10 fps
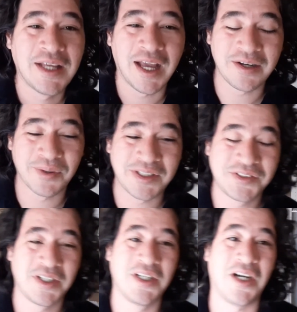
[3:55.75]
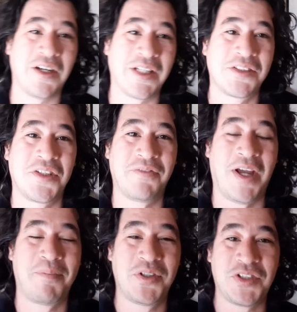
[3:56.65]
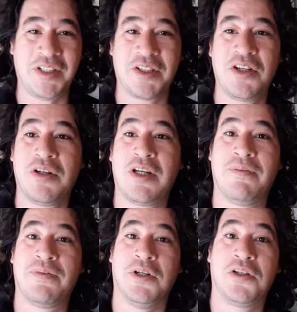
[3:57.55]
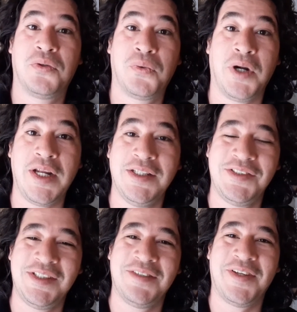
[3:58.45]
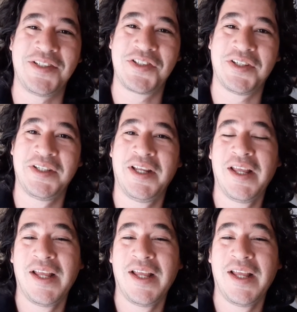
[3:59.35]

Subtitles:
Anyways, all that stuff happens, and they're gearing up for a crazy adventure,